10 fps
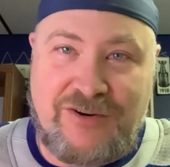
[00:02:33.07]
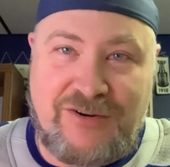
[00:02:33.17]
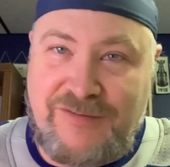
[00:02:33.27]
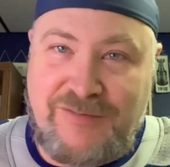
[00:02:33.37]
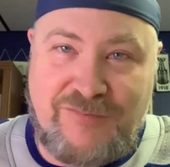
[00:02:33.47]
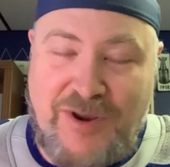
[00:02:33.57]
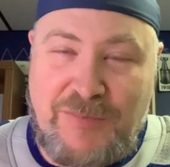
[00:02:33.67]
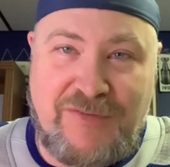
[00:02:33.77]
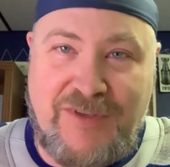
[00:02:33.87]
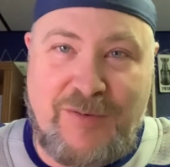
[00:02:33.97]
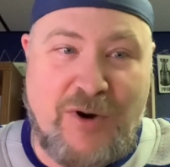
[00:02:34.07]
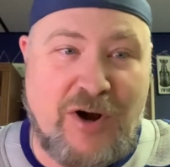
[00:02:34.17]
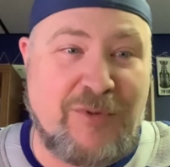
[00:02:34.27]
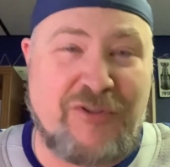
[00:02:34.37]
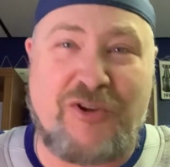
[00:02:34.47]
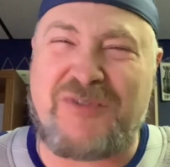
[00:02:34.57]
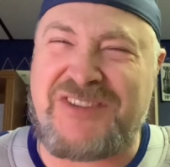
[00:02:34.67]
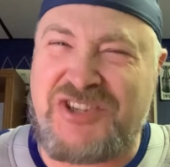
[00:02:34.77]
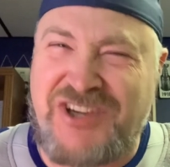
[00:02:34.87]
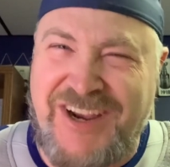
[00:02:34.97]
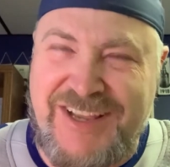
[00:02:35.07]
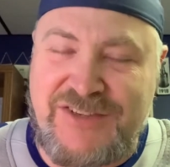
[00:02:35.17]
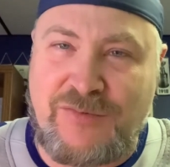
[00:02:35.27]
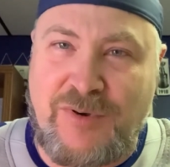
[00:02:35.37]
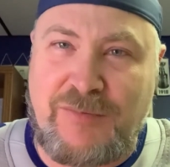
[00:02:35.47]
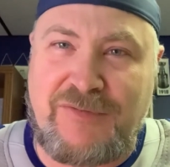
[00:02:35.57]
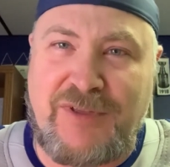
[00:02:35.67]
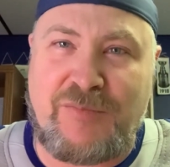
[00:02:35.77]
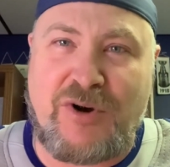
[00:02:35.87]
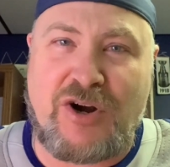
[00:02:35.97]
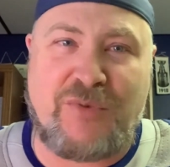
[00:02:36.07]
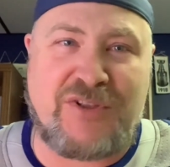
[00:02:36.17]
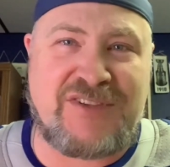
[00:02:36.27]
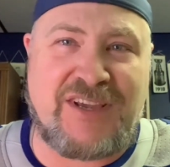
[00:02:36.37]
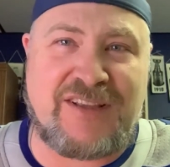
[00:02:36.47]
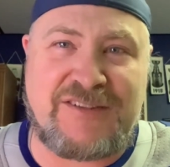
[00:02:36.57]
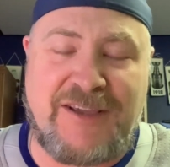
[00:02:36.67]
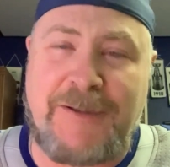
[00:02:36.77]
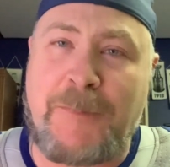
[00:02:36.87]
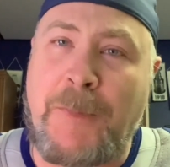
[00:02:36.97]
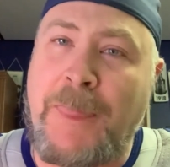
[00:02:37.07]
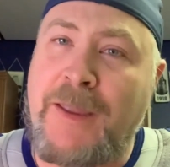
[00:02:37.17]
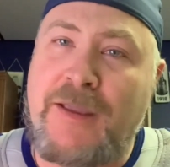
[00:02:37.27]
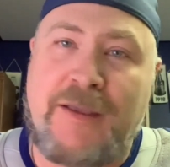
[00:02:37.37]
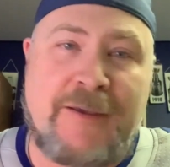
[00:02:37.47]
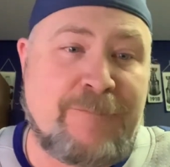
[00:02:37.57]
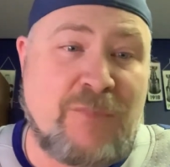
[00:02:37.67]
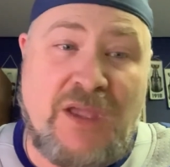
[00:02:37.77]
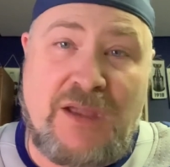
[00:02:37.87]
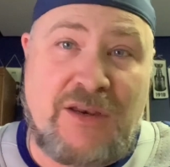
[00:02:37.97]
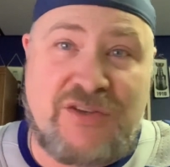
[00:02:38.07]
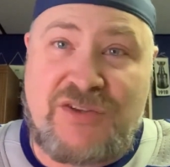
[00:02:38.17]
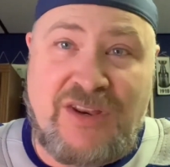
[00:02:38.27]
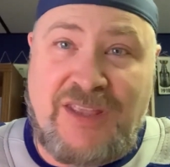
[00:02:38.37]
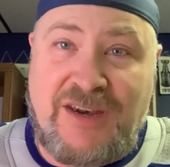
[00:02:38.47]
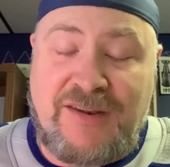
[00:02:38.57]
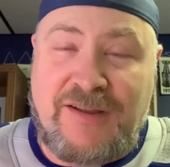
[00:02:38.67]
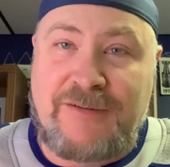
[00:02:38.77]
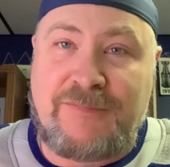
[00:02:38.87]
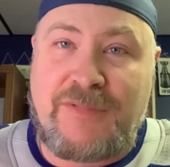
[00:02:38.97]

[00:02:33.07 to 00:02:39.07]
Raymond van Barneveld. There was a chance for Raymond van Barneveld second set, and he just couldn't get it done.